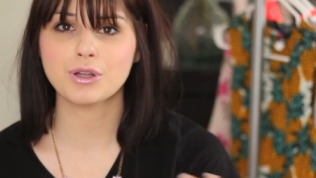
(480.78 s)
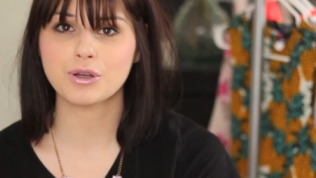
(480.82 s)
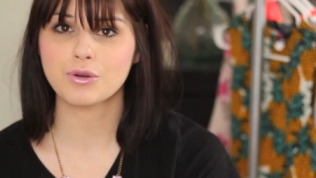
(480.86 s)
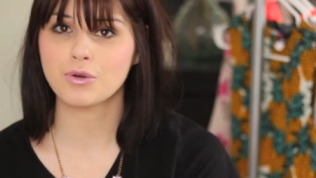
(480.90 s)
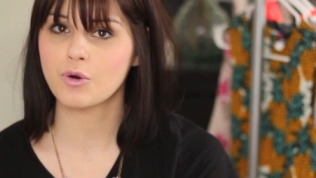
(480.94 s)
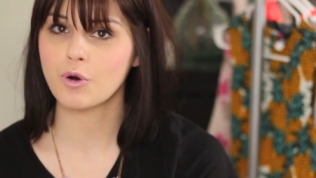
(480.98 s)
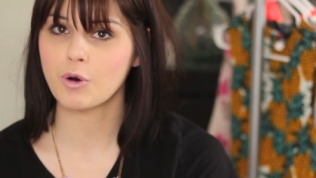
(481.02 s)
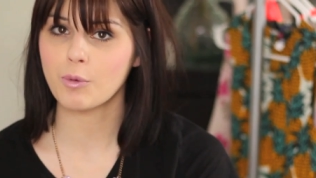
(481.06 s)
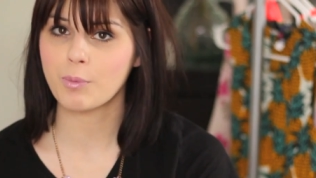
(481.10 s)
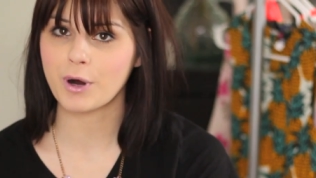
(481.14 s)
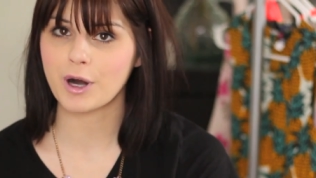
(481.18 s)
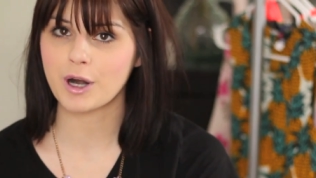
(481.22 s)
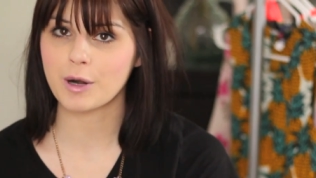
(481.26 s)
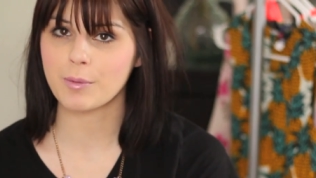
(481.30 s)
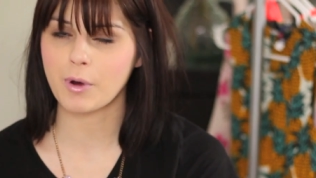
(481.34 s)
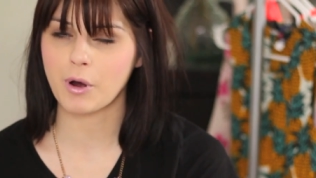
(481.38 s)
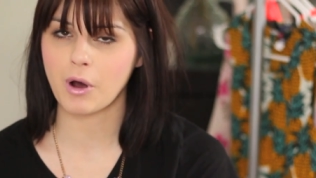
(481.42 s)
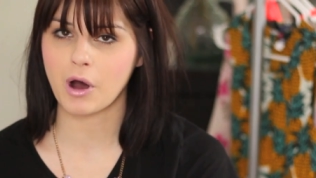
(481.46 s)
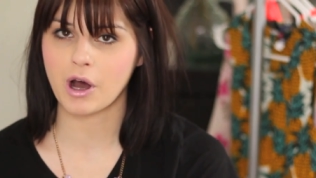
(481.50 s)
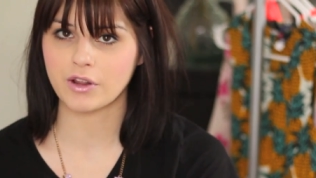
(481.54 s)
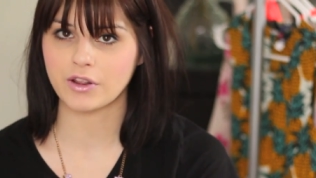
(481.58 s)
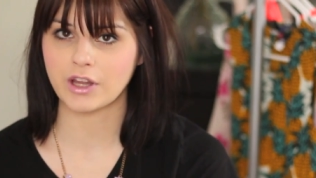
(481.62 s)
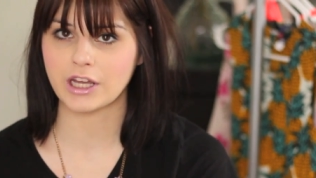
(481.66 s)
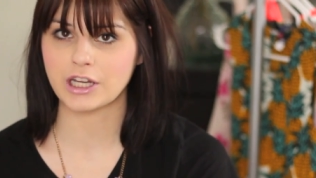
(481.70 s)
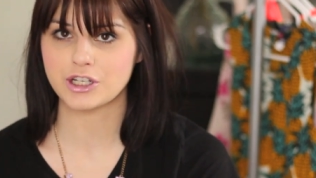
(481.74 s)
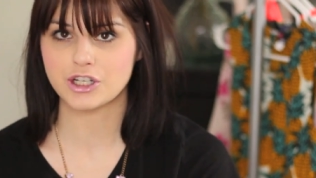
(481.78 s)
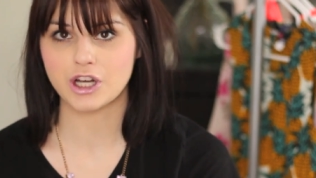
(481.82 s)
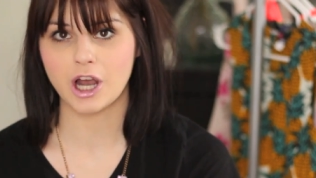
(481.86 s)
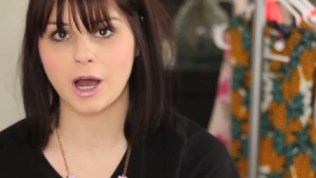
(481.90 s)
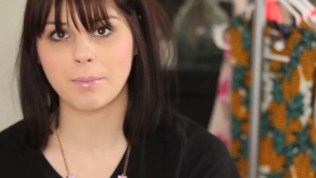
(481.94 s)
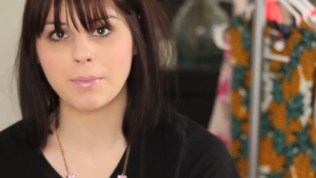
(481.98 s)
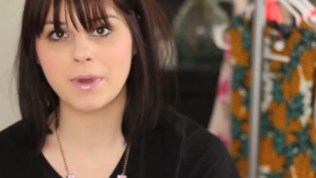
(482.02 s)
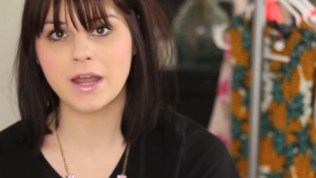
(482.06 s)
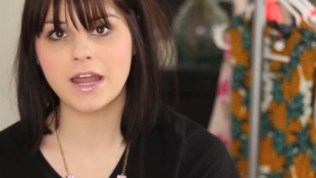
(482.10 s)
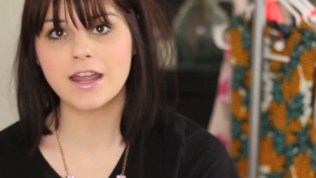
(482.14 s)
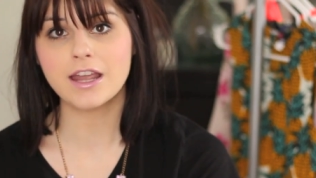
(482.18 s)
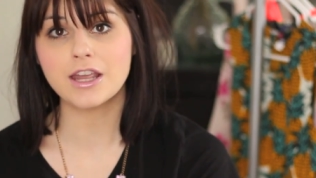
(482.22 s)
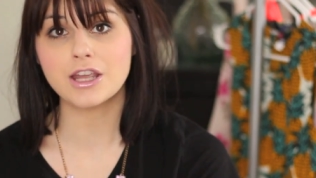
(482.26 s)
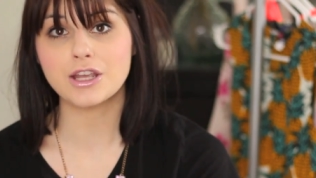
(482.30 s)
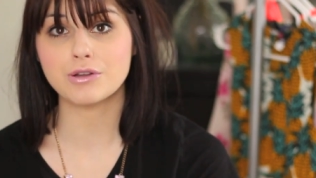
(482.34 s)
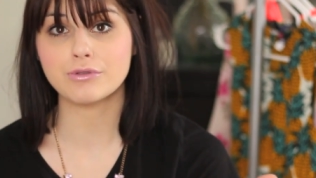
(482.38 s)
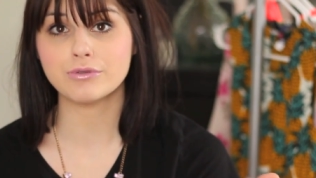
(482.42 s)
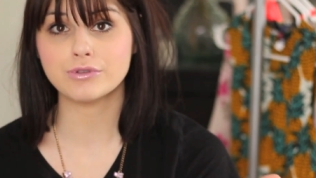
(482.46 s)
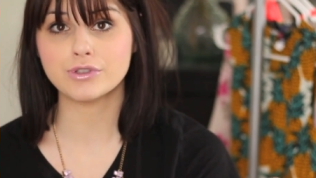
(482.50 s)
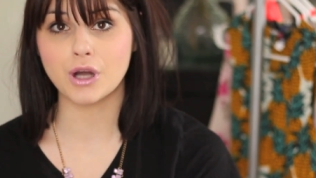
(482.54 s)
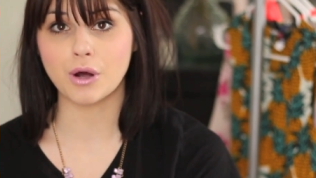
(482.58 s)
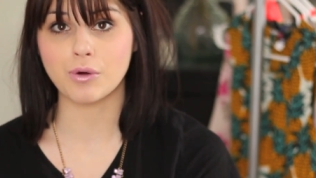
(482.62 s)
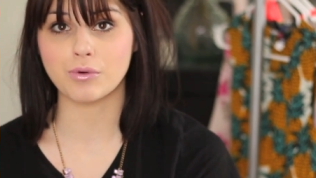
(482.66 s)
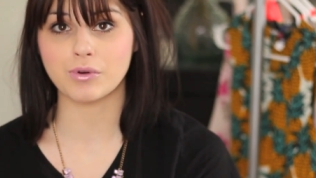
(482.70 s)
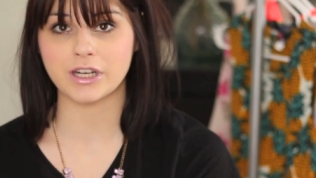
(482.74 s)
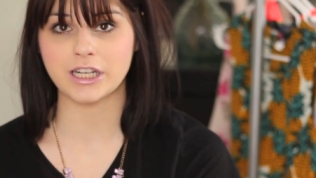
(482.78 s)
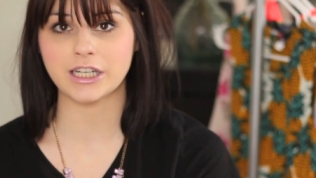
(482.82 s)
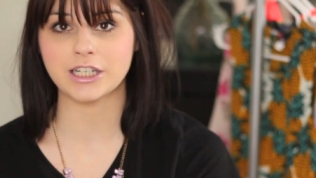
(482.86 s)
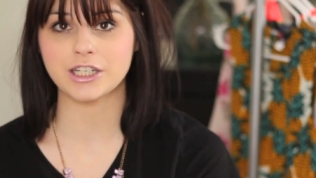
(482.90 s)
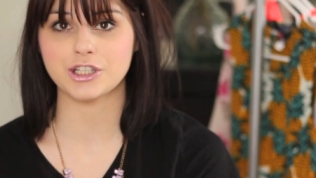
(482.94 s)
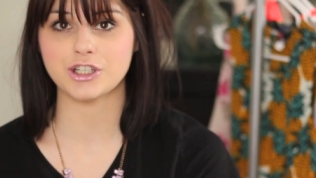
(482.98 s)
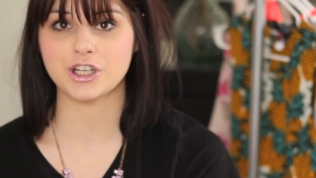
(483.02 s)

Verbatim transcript: really cool part about online shopping. You don't need